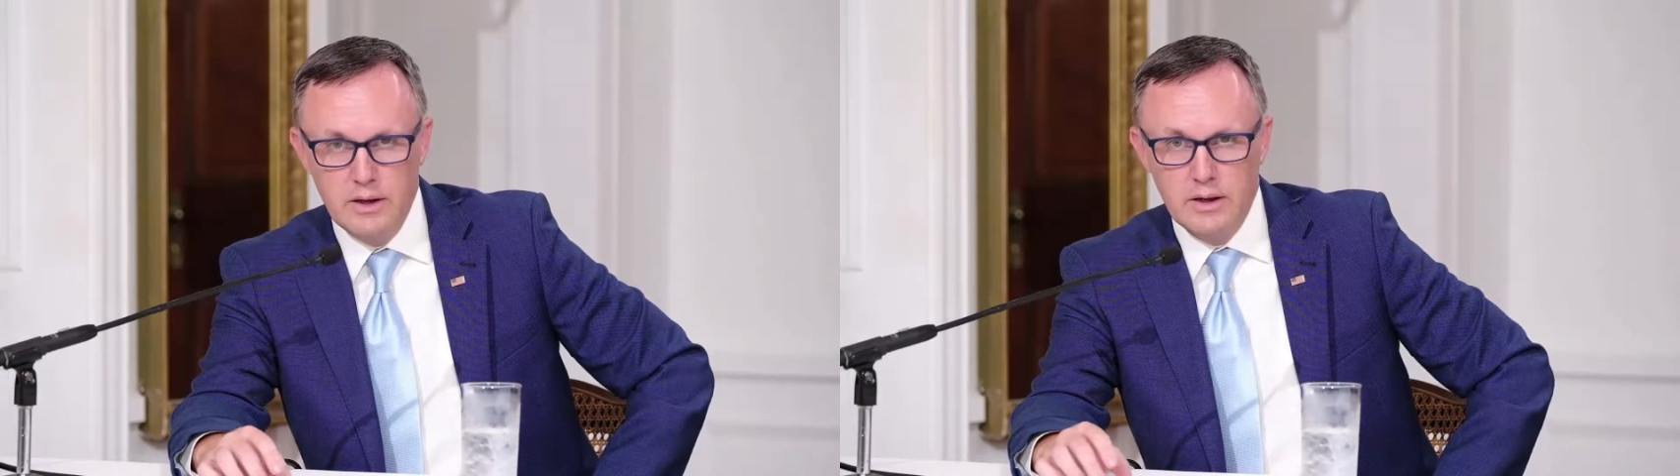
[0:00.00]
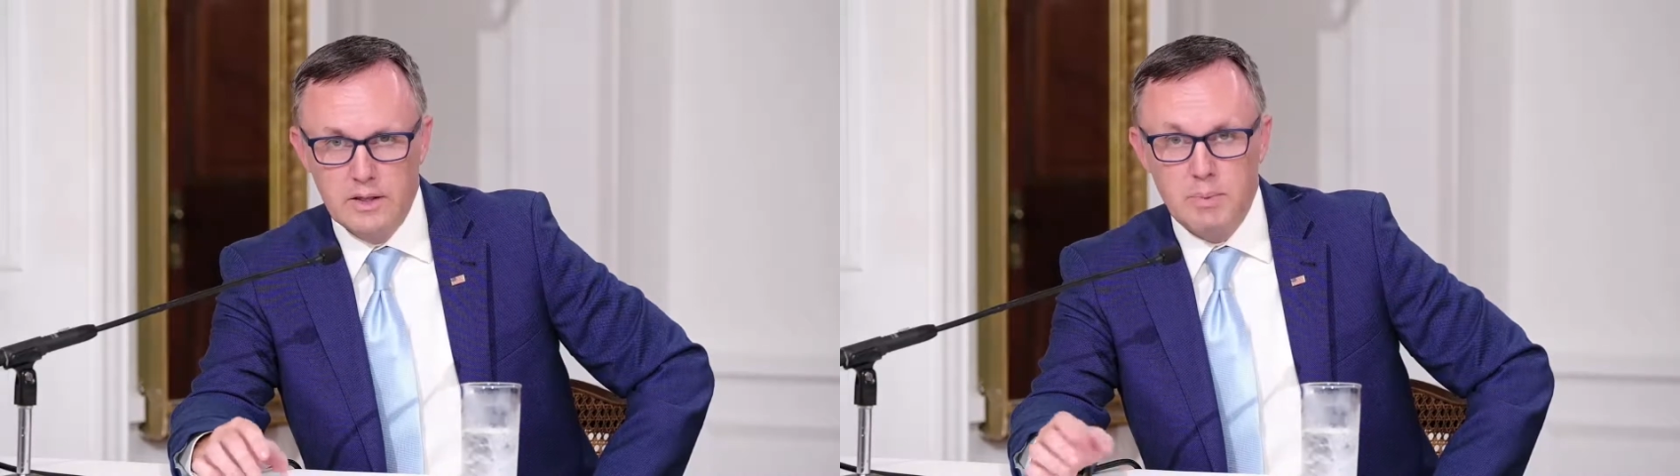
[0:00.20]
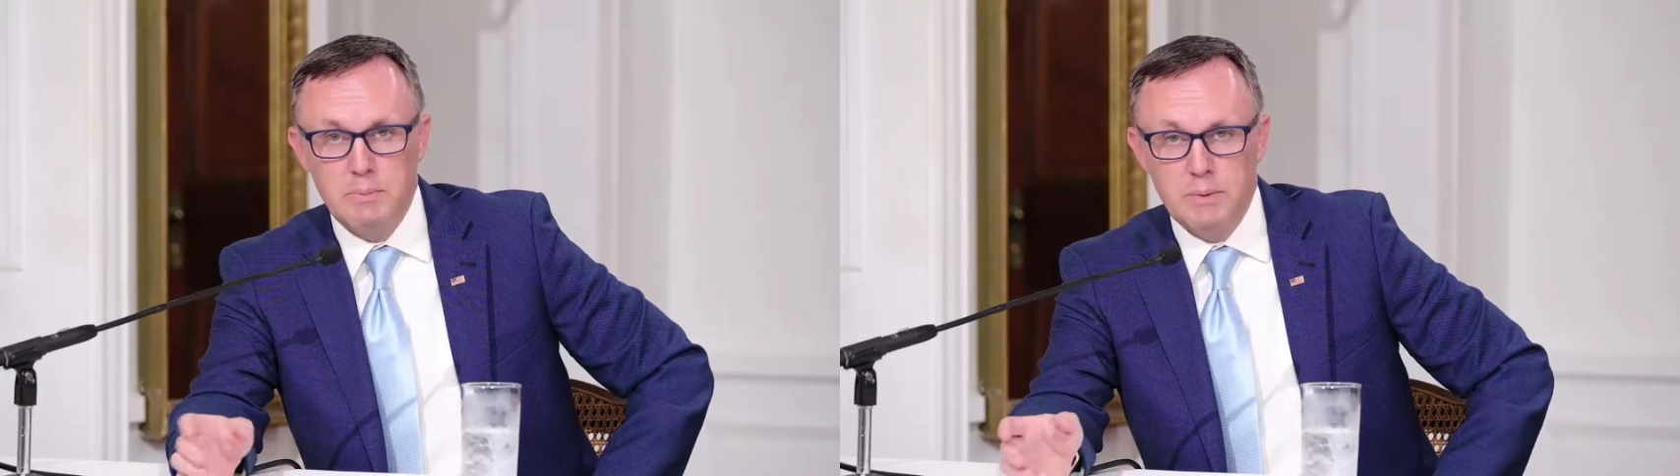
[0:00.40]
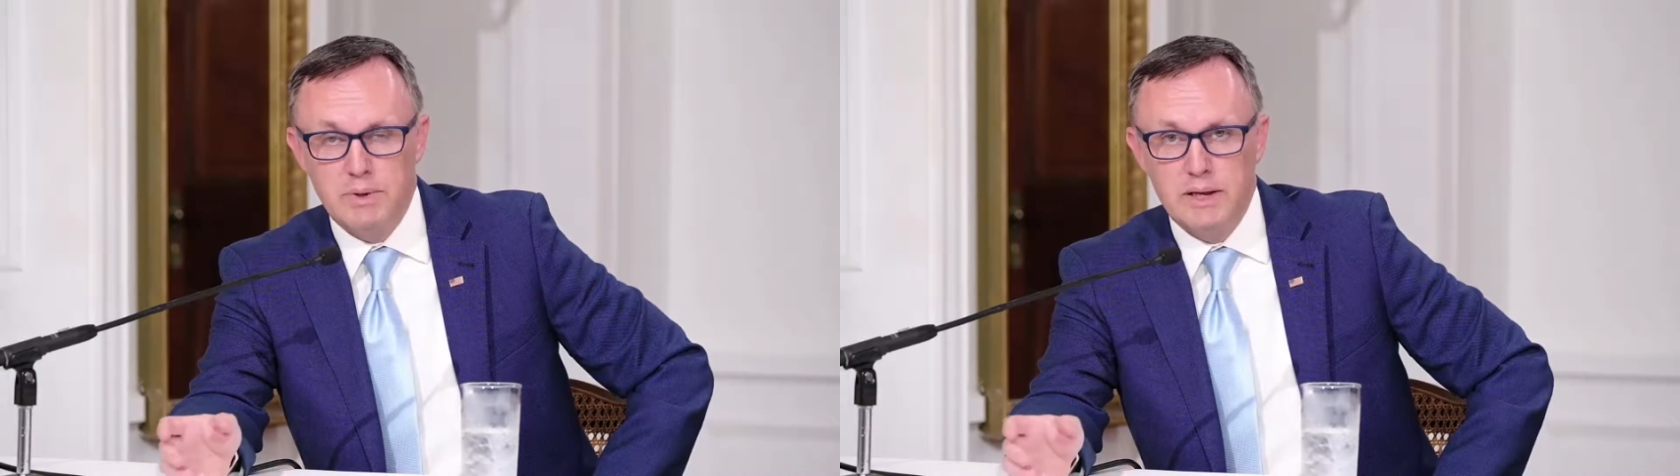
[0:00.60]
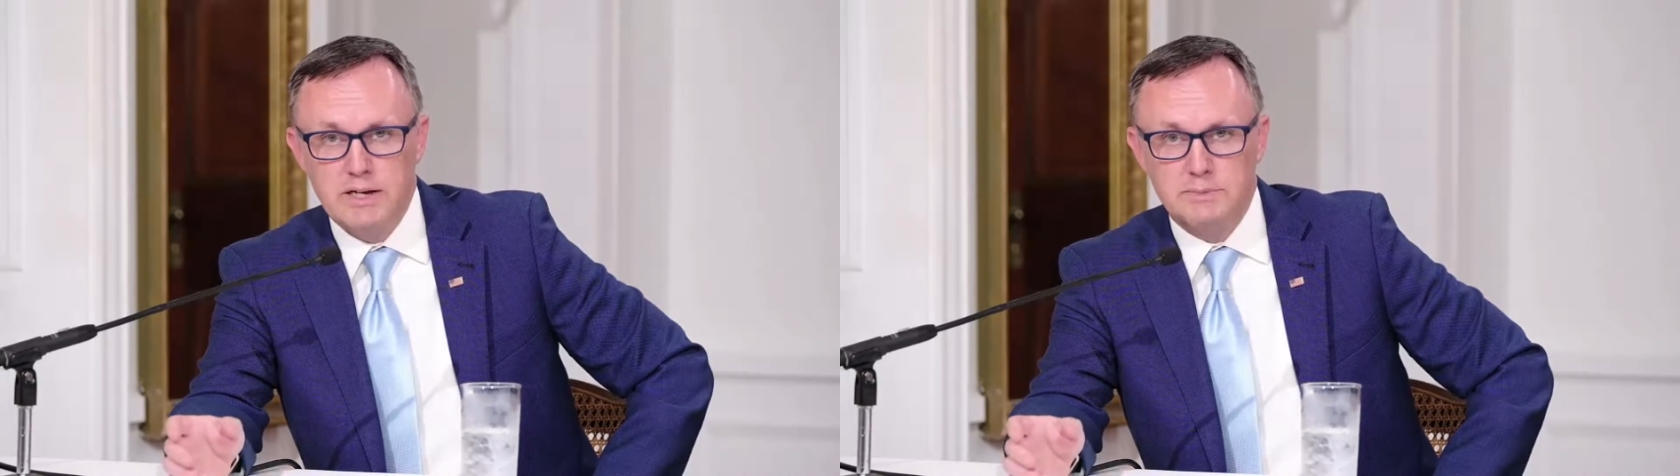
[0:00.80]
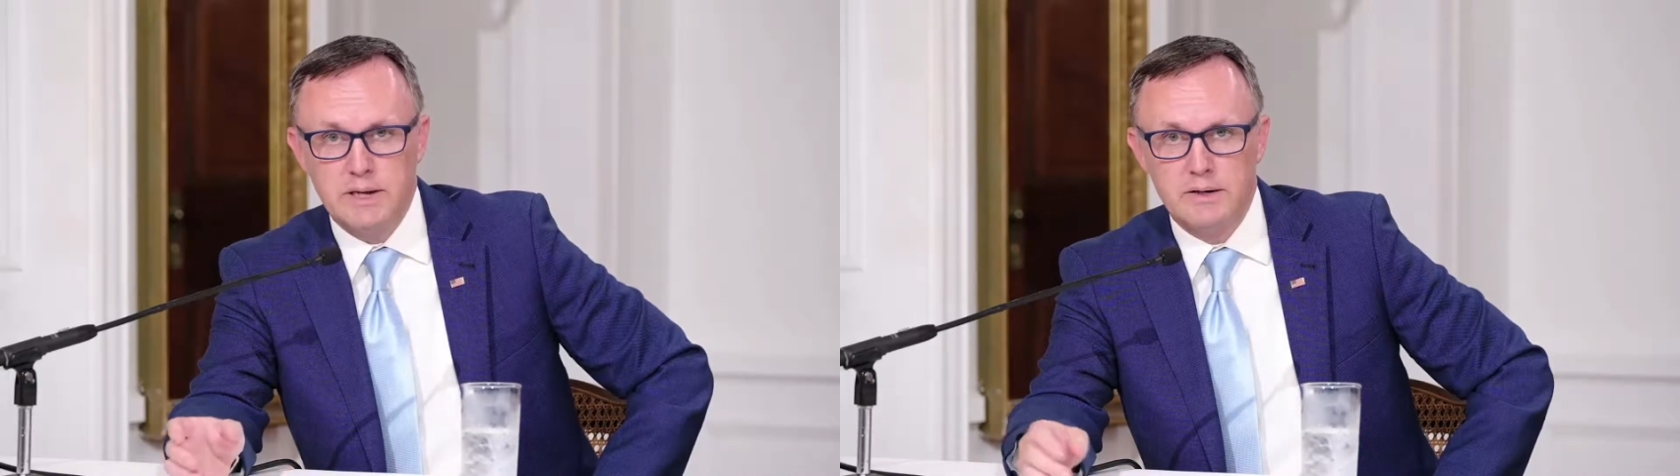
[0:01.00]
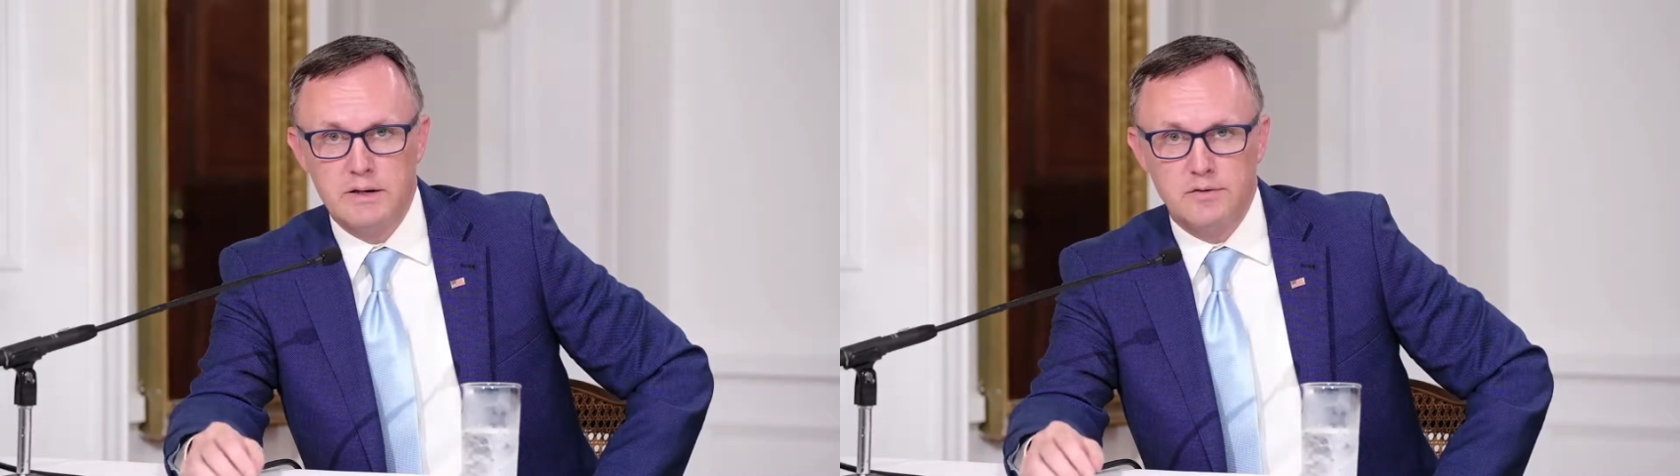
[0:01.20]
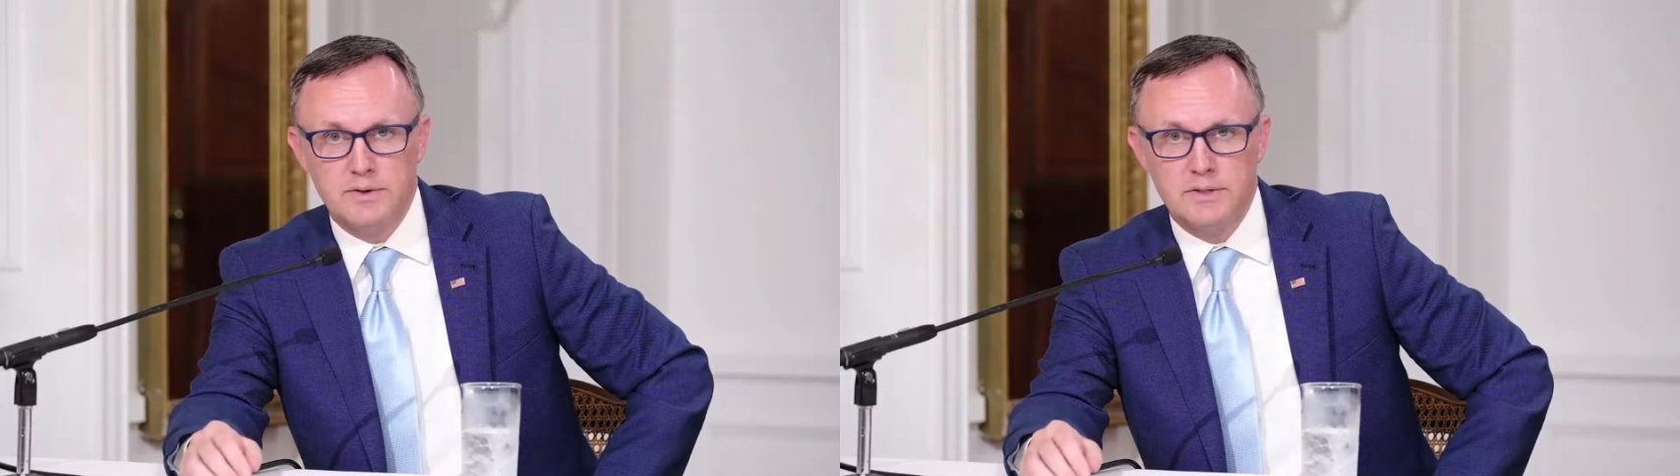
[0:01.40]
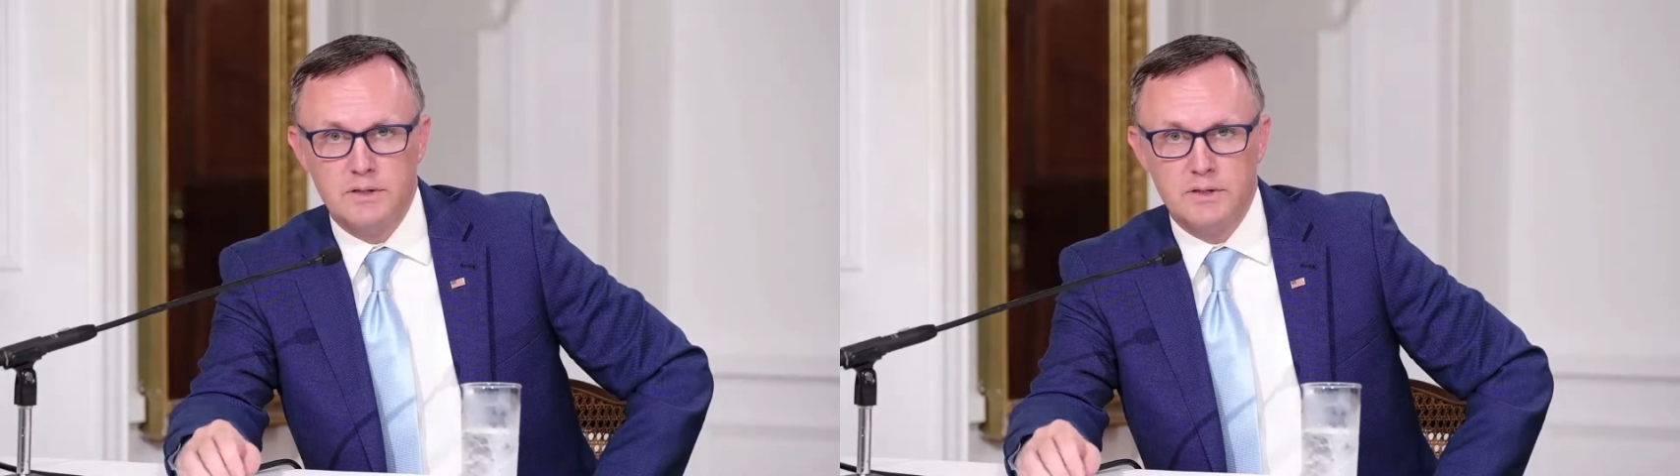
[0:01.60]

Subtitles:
The PPP has made a difference